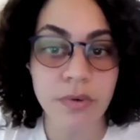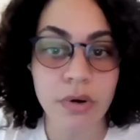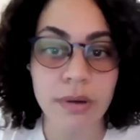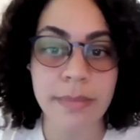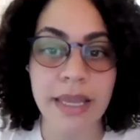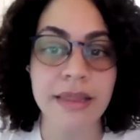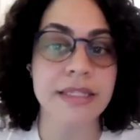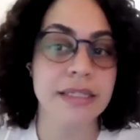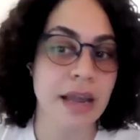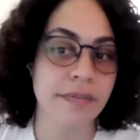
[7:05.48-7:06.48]
Forum and
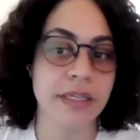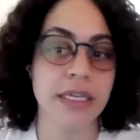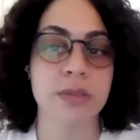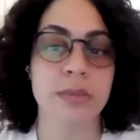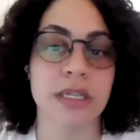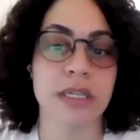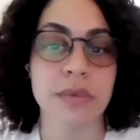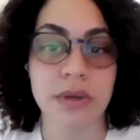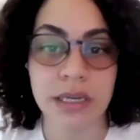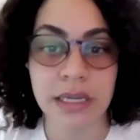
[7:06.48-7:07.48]
the Staff Engagement
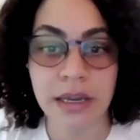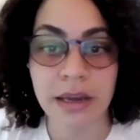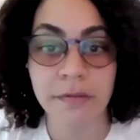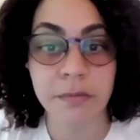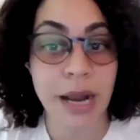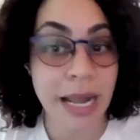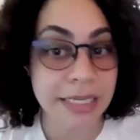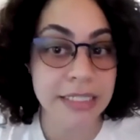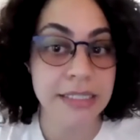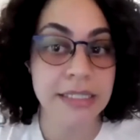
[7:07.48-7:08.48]
Community of
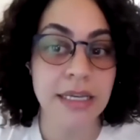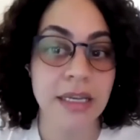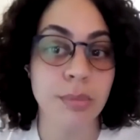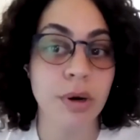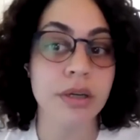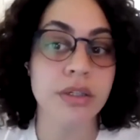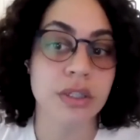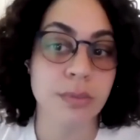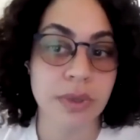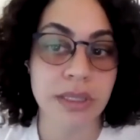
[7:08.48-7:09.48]
Practice in
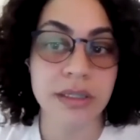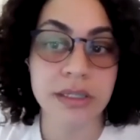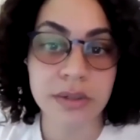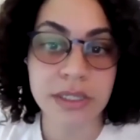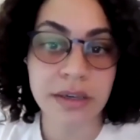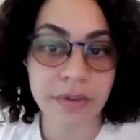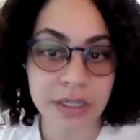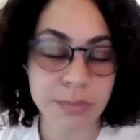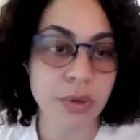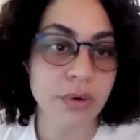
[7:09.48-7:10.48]
partnership with the Associate
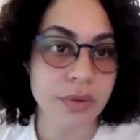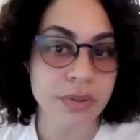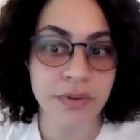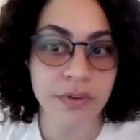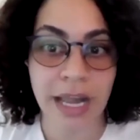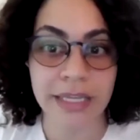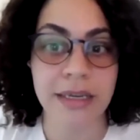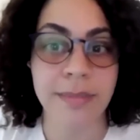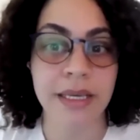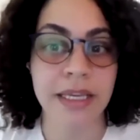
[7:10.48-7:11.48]
Vice Provost for
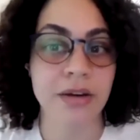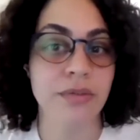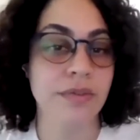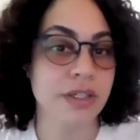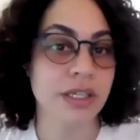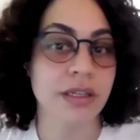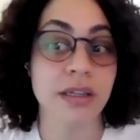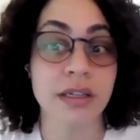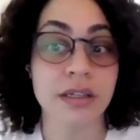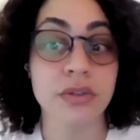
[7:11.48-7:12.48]
Academic Innovation,
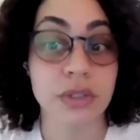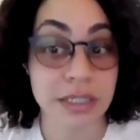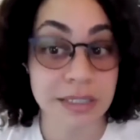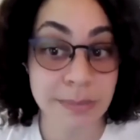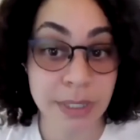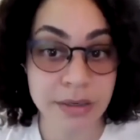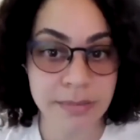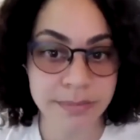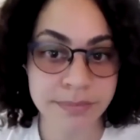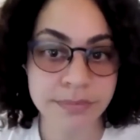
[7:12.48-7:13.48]
Julia Spears.
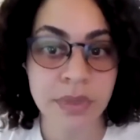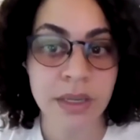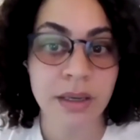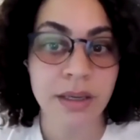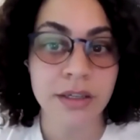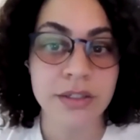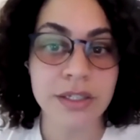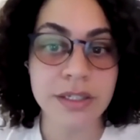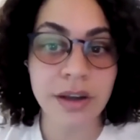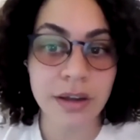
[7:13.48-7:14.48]

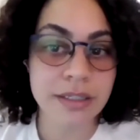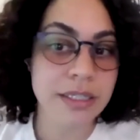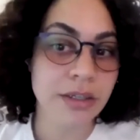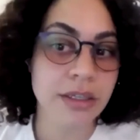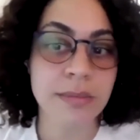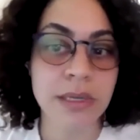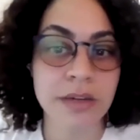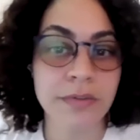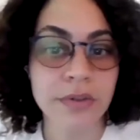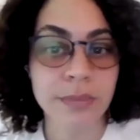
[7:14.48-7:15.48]
She's on the steering
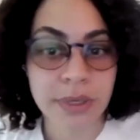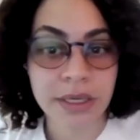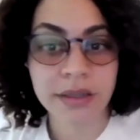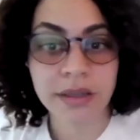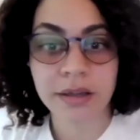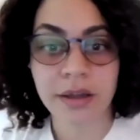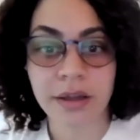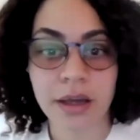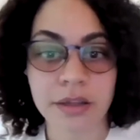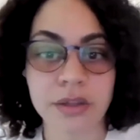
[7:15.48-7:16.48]
committee for the Pitt
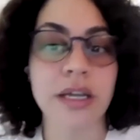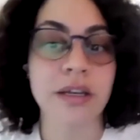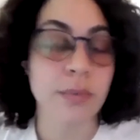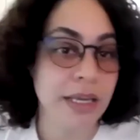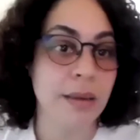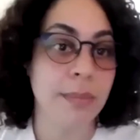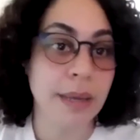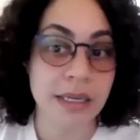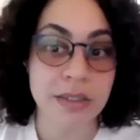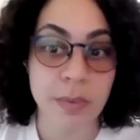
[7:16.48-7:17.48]
United Way
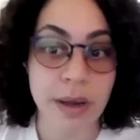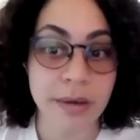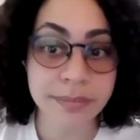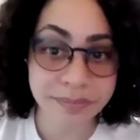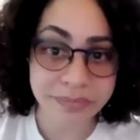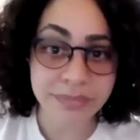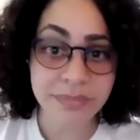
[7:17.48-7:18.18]
campaign as well.